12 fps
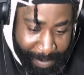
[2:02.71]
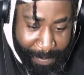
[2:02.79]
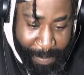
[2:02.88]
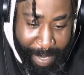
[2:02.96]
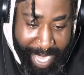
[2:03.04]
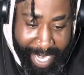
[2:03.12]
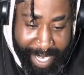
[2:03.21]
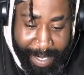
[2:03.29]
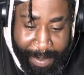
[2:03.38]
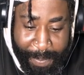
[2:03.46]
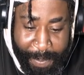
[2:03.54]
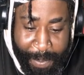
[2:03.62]
Mid.
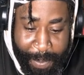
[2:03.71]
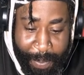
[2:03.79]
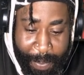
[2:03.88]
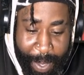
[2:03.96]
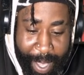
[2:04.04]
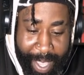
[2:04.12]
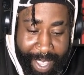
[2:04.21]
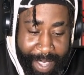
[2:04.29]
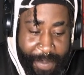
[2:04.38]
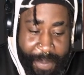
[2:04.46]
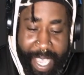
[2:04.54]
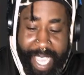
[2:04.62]

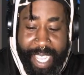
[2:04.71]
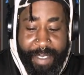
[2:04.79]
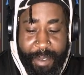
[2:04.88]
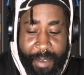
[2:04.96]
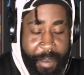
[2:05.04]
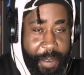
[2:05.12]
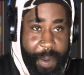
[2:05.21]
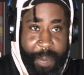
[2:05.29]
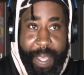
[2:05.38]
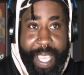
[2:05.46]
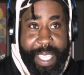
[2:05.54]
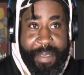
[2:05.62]
Even for free to
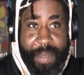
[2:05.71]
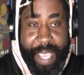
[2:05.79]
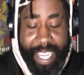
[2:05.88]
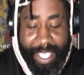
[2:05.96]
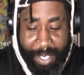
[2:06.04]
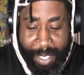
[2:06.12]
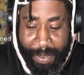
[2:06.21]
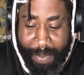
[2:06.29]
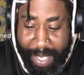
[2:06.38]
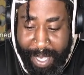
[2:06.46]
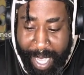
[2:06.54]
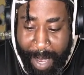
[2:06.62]
play, he's mid. Trust
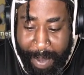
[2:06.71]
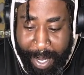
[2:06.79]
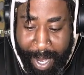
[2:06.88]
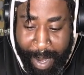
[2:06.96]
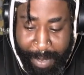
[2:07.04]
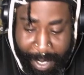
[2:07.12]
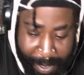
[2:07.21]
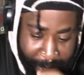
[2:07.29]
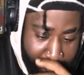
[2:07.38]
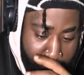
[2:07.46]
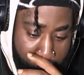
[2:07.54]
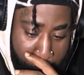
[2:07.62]
me, you got better options.
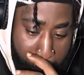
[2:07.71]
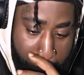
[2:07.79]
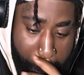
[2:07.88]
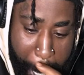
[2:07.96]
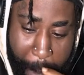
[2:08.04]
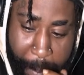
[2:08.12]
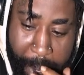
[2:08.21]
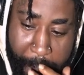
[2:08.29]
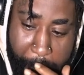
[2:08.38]
Pearl